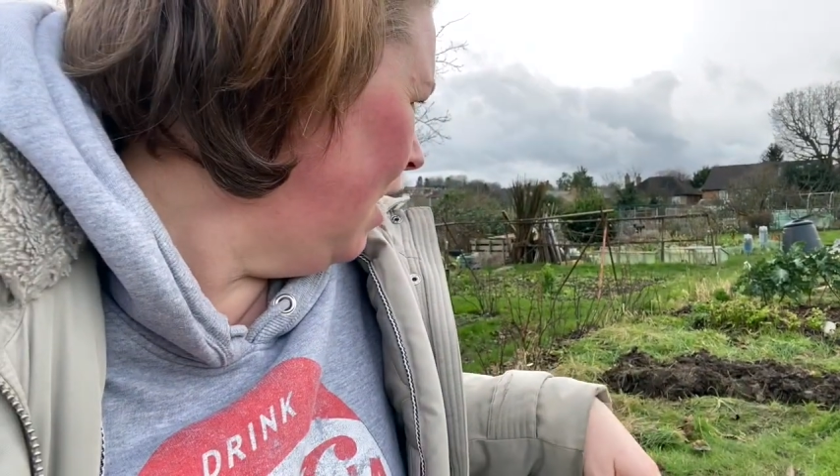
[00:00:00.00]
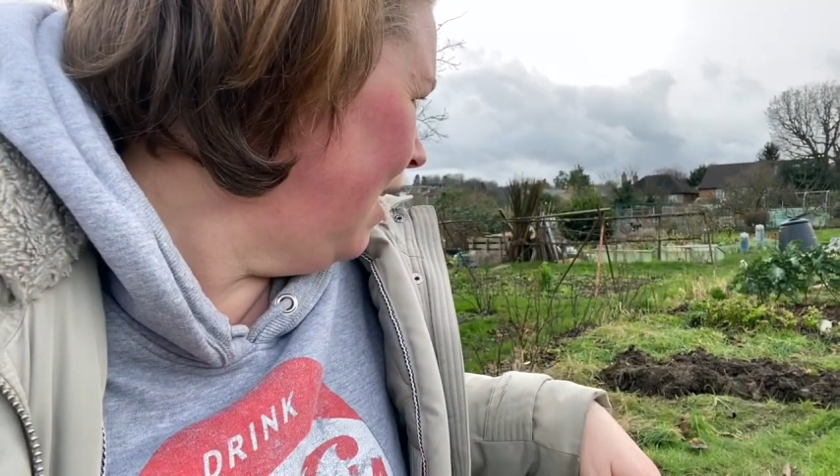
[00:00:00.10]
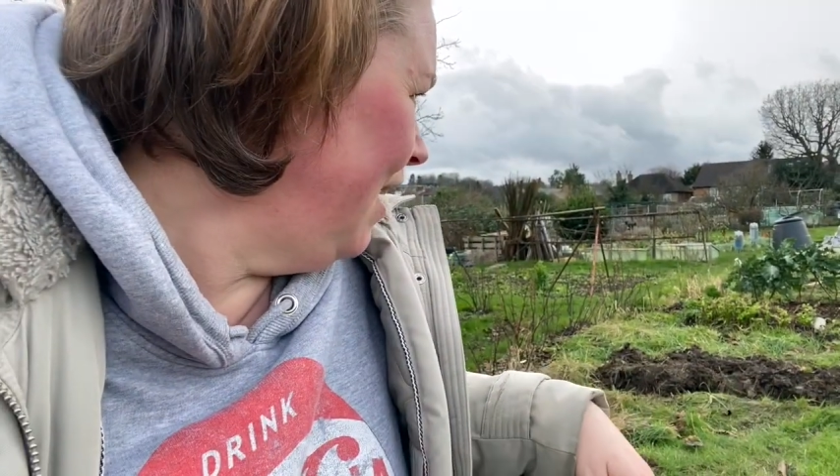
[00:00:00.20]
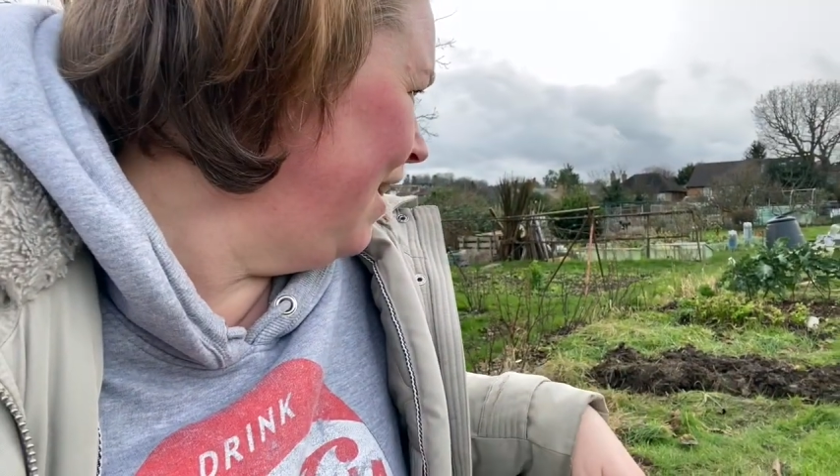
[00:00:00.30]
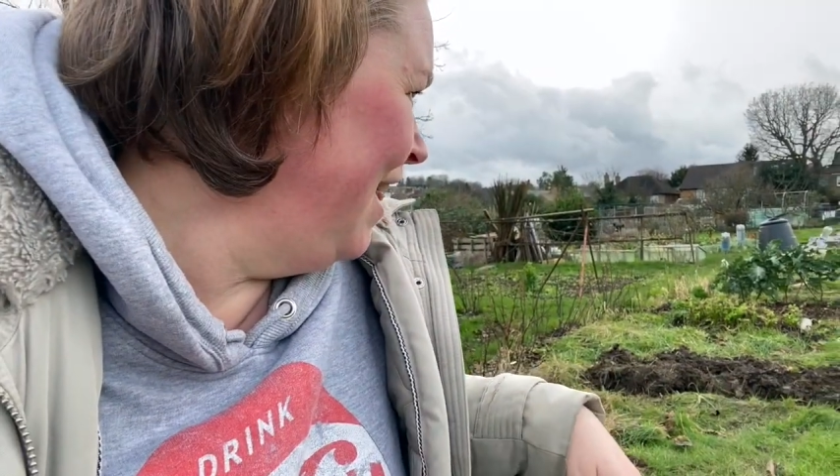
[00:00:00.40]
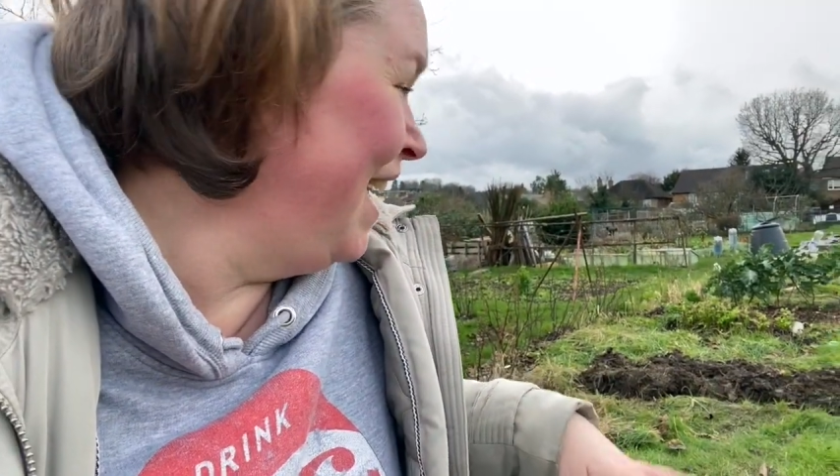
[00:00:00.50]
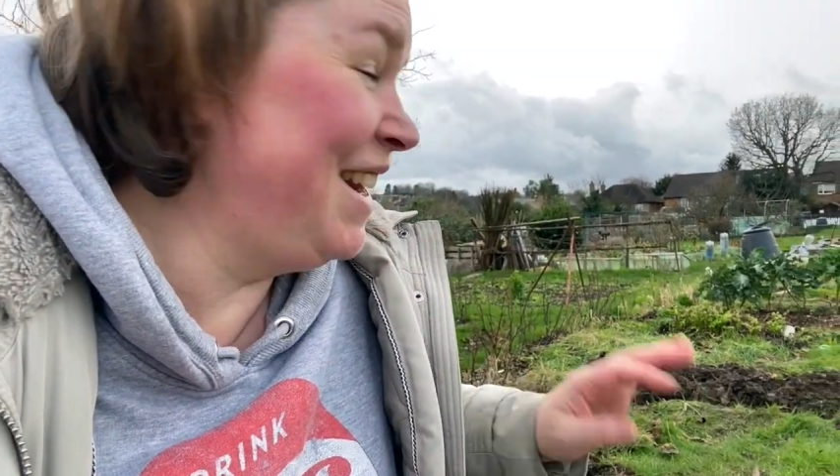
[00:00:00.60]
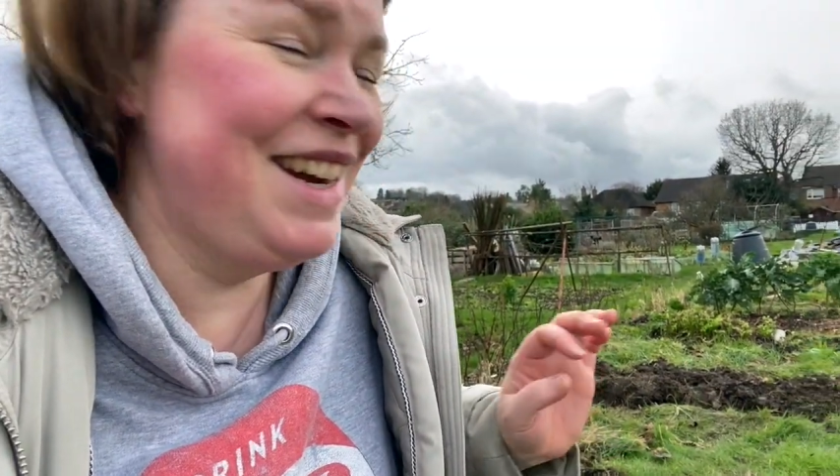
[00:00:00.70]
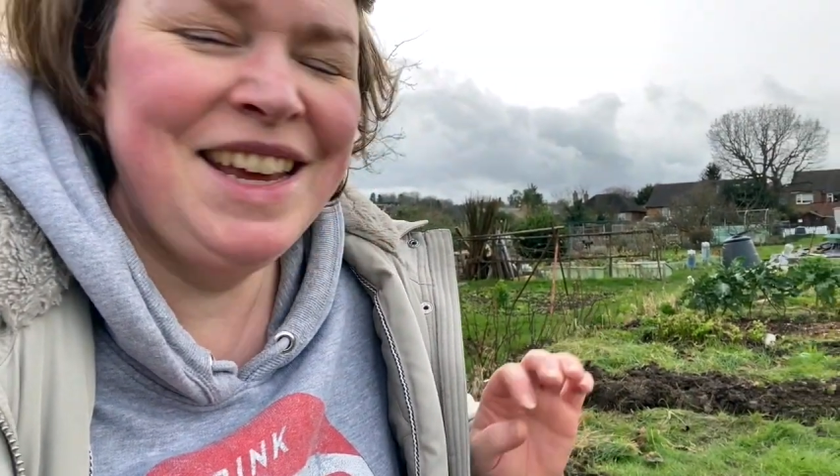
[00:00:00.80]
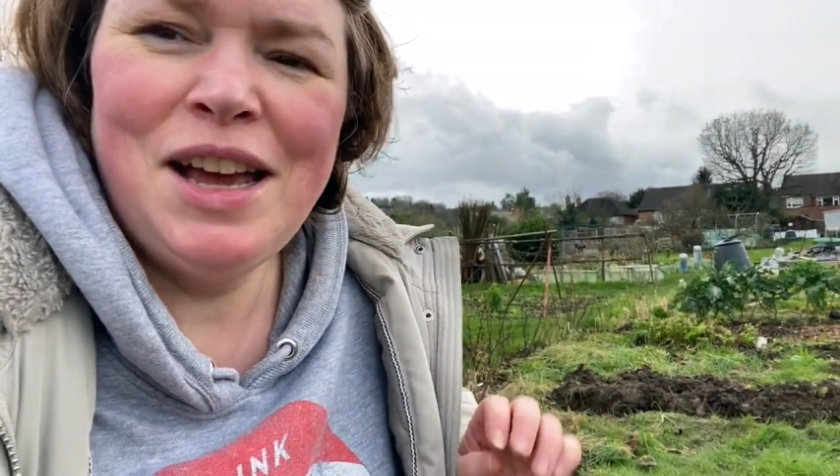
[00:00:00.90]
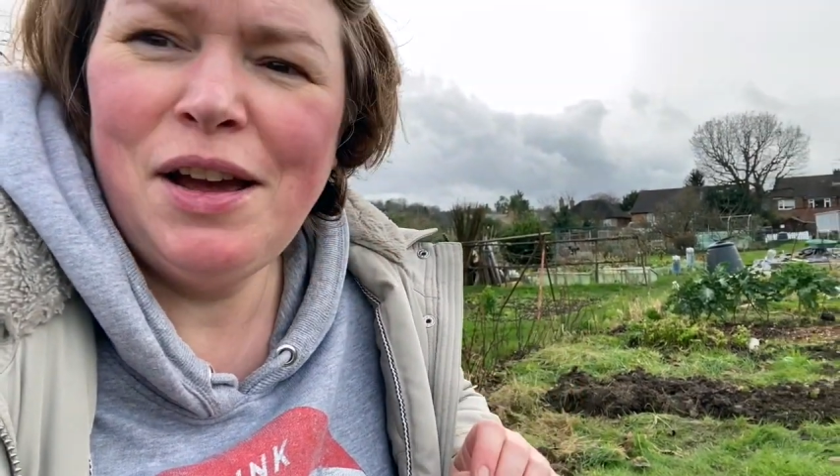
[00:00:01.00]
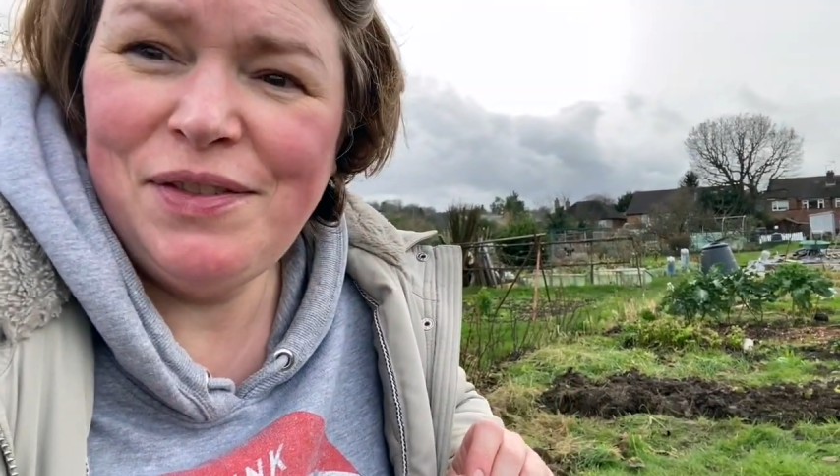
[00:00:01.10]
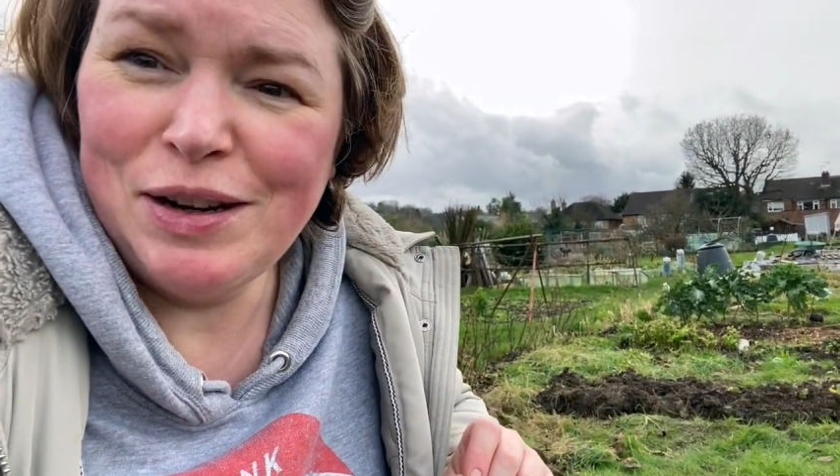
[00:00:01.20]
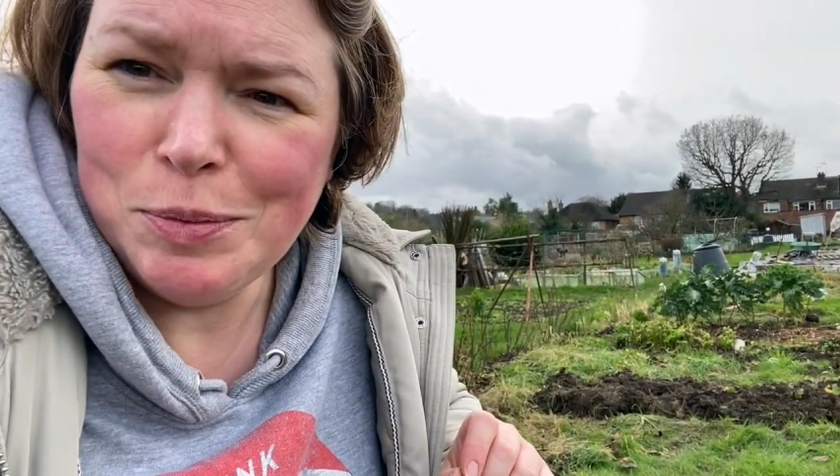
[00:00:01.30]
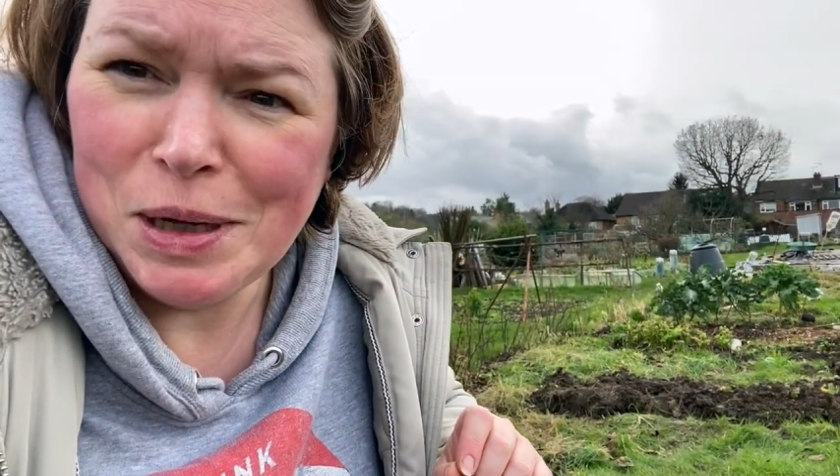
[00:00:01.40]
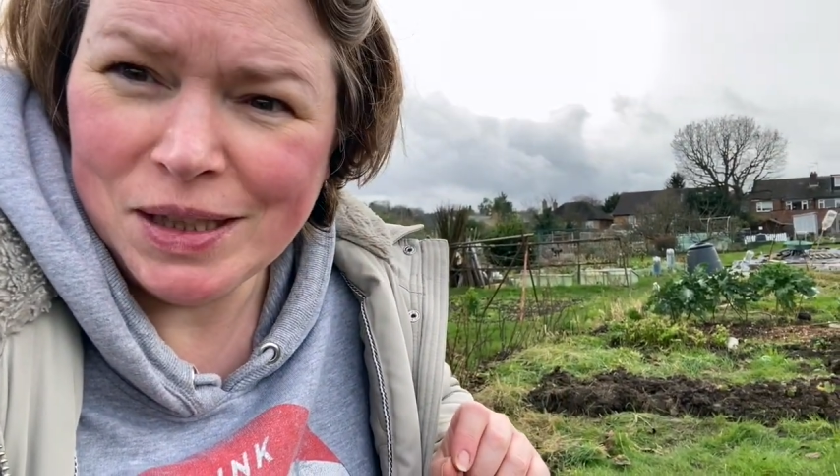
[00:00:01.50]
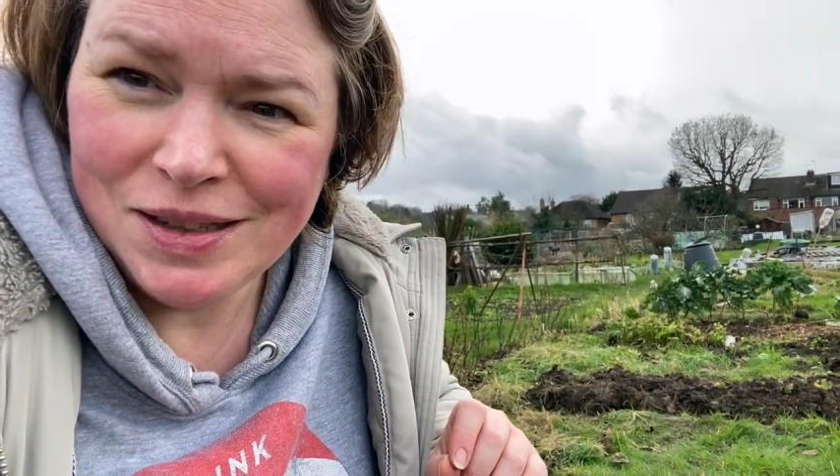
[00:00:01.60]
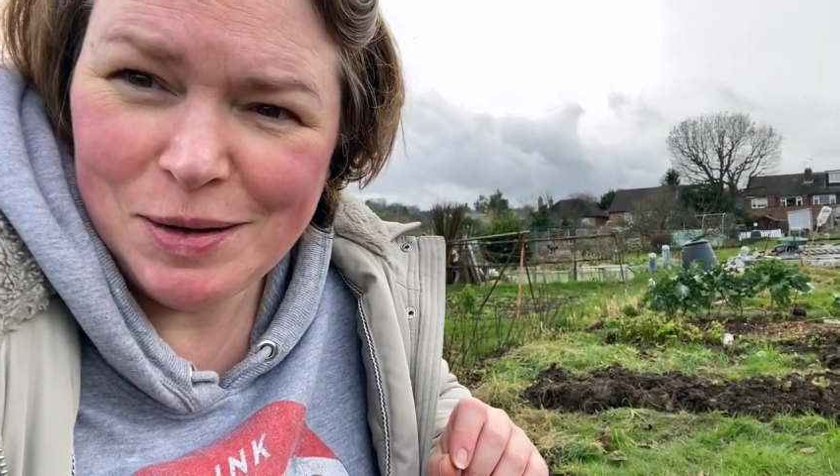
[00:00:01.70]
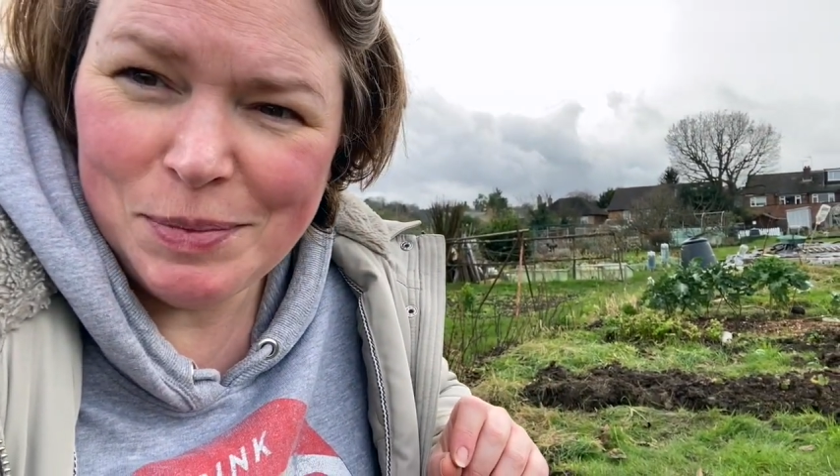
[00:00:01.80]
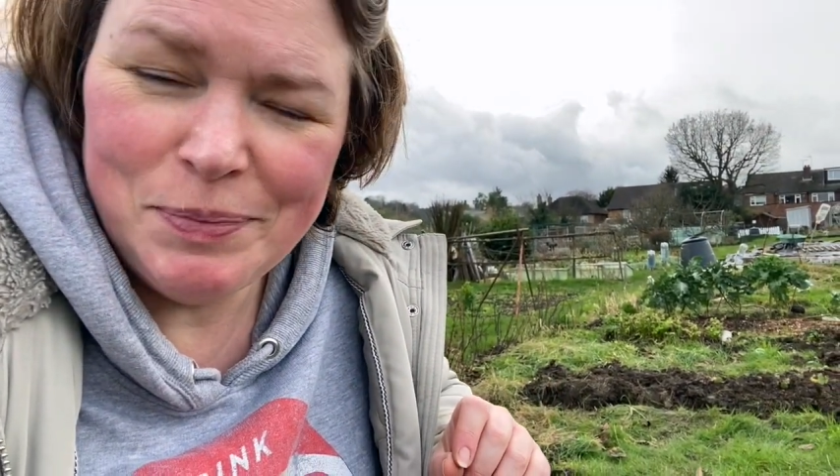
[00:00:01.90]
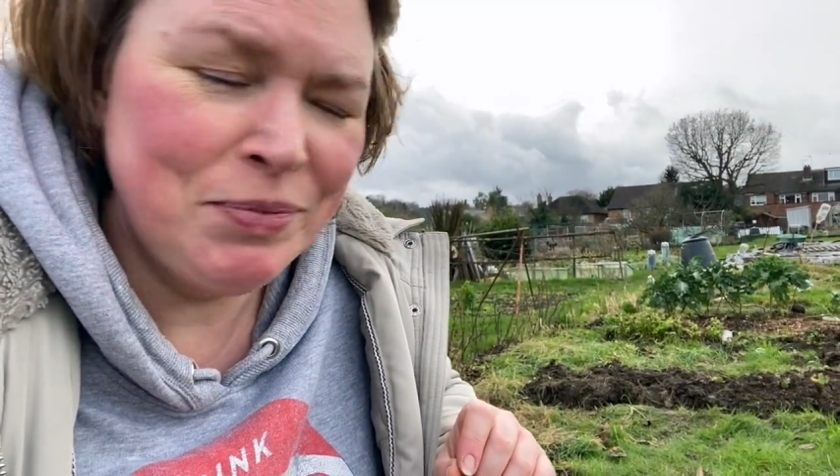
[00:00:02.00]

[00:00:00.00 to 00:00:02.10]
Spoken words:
And then I found a parsnip,